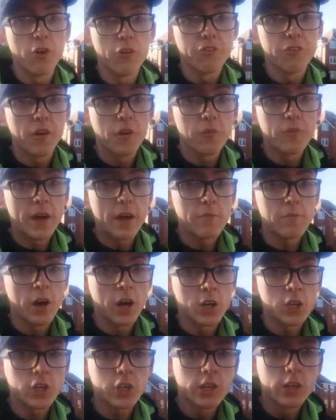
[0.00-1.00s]
to film that
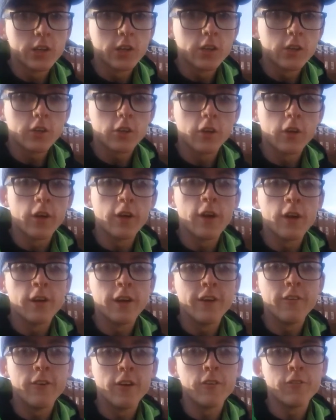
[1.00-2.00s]
much,
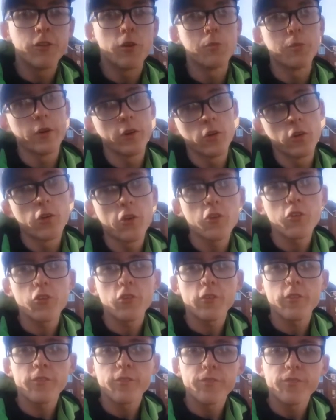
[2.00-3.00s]
if I'm being honest.